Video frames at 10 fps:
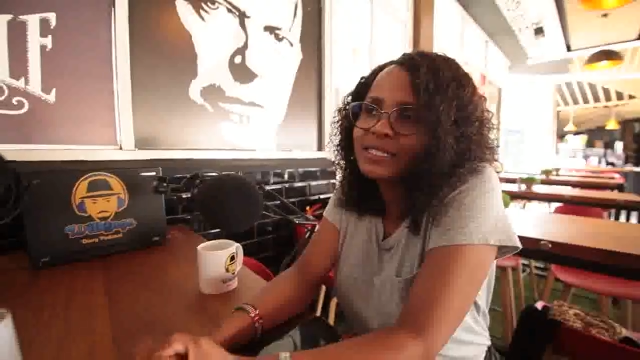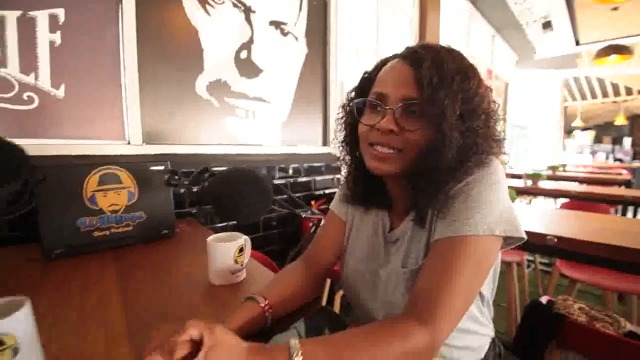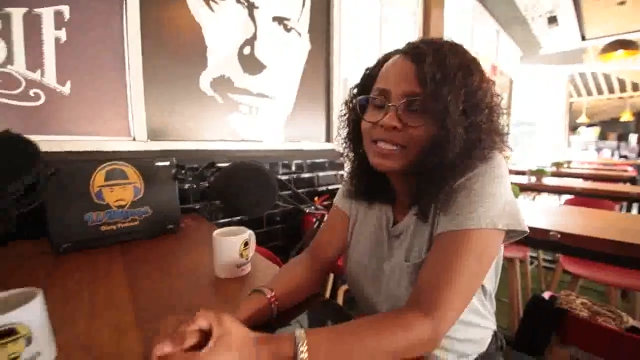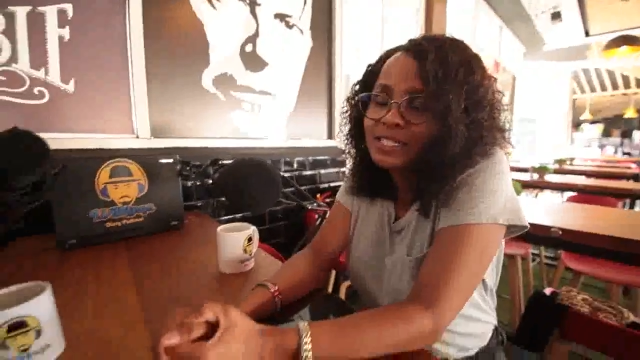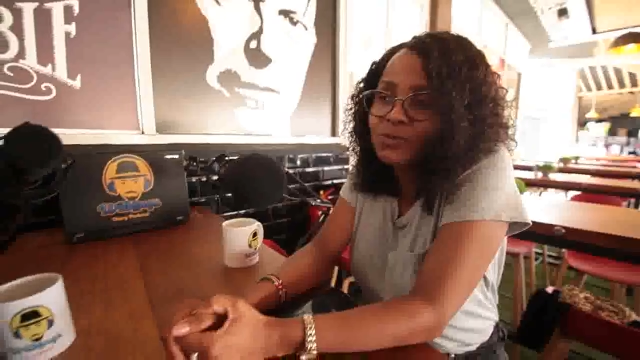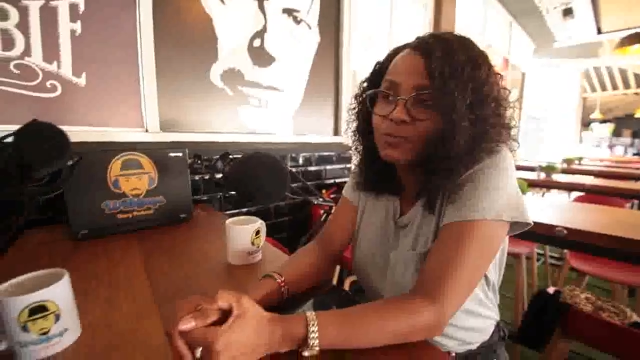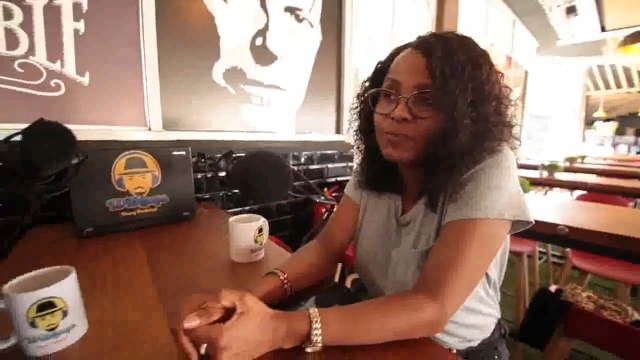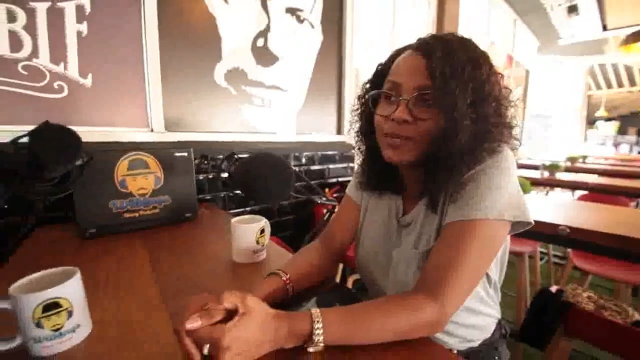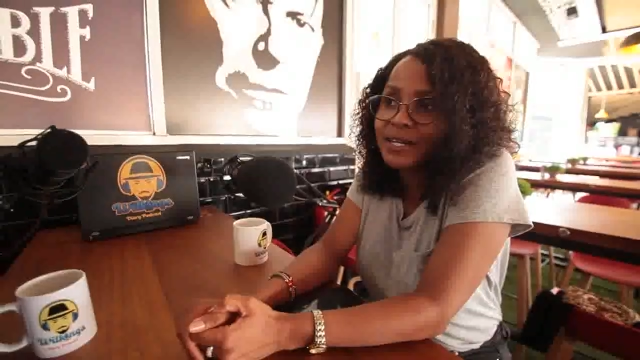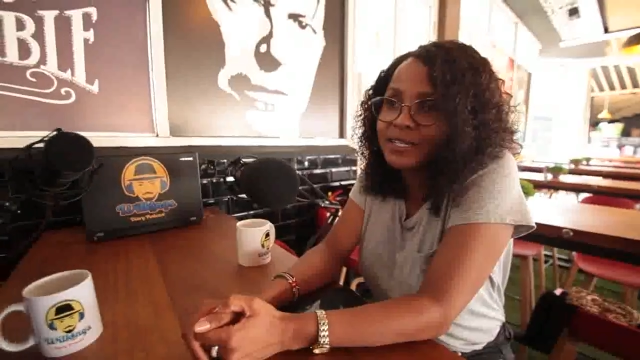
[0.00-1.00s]
just
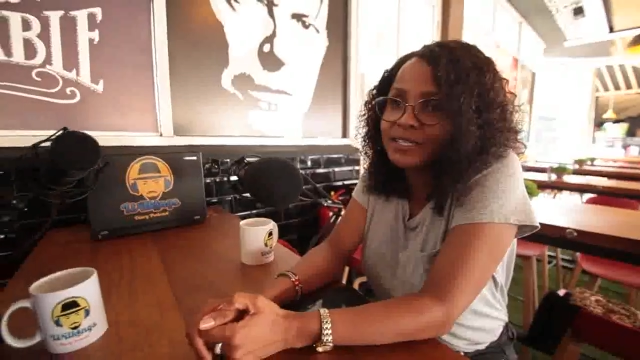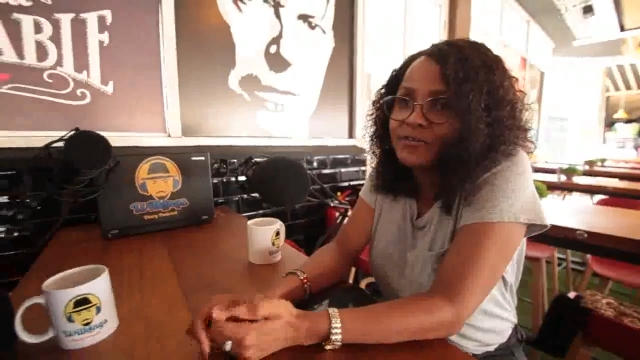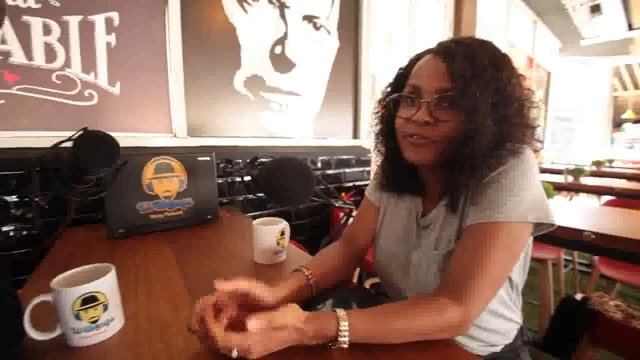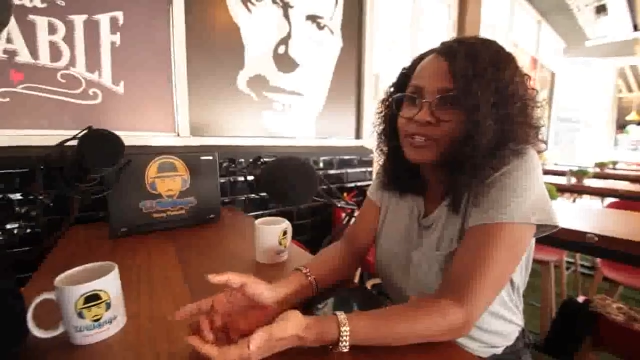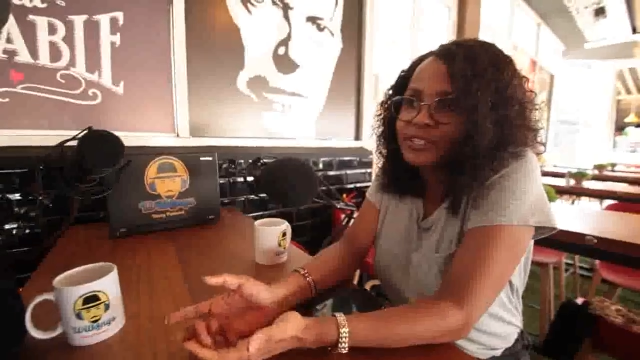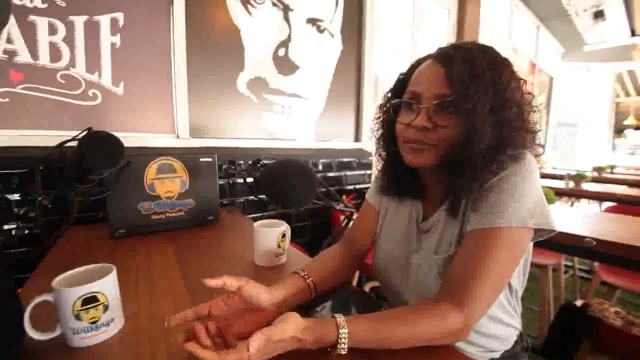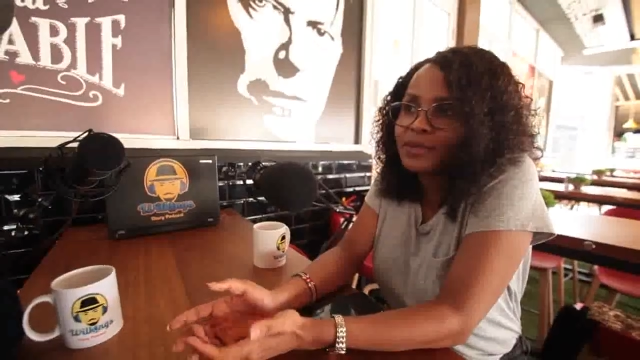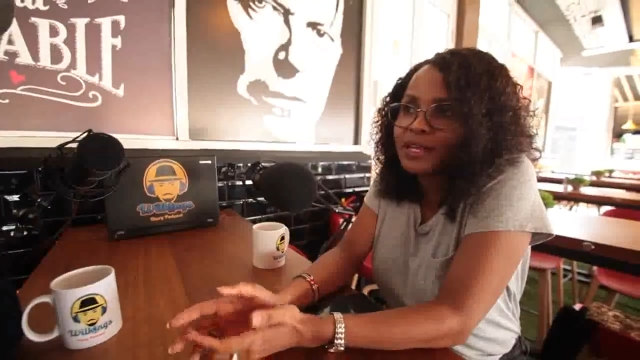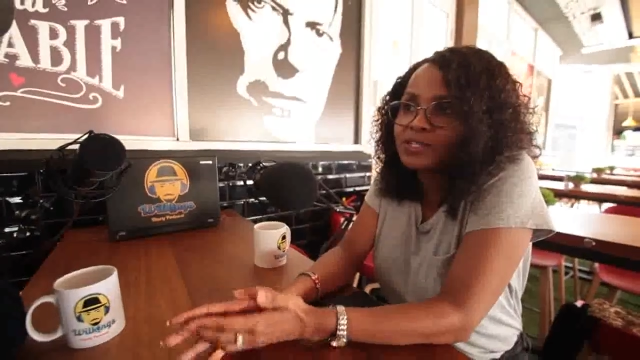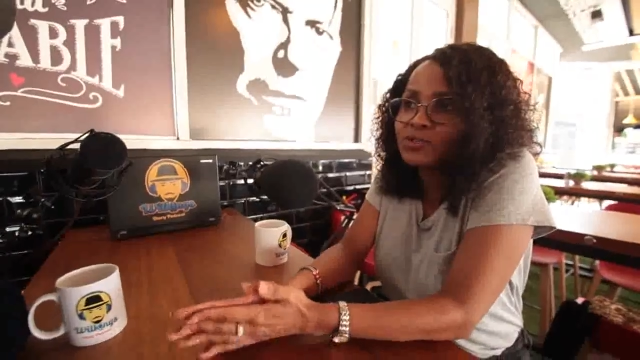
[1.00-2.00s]
completely different, something
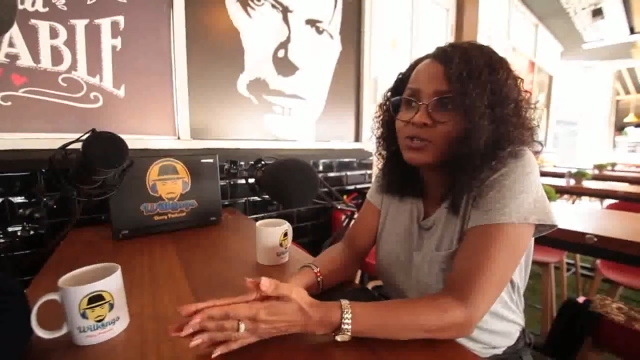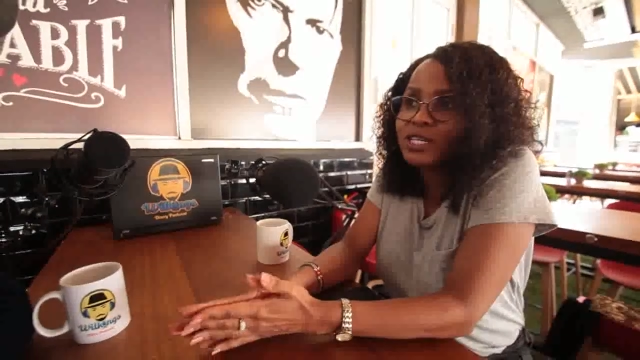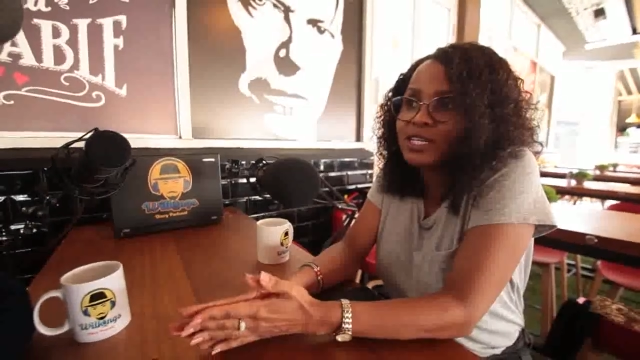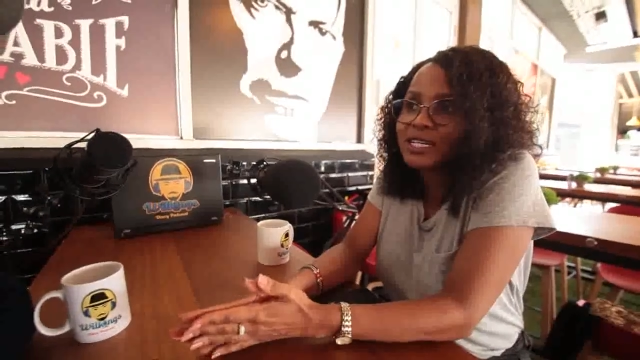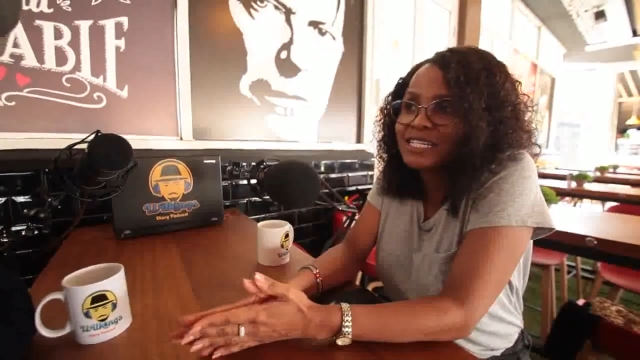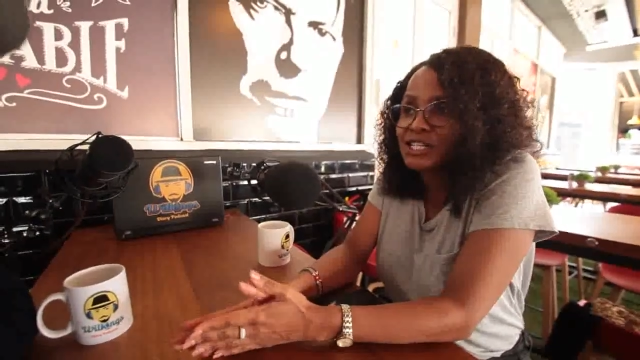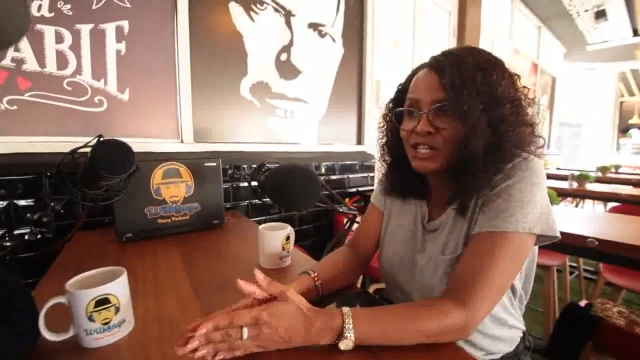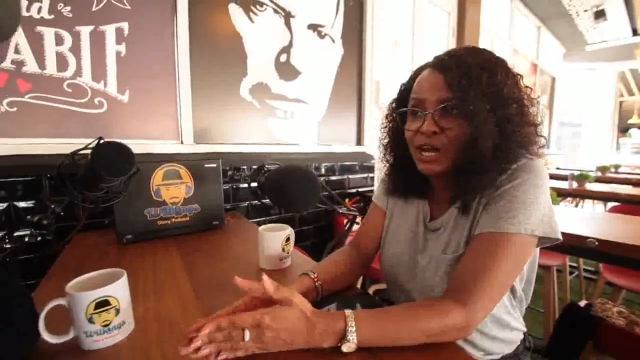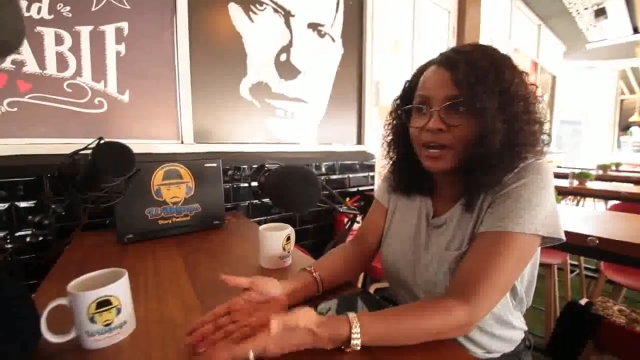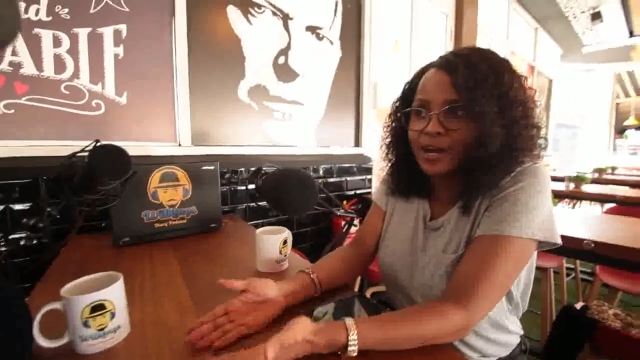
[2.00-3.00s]
that's not cliche.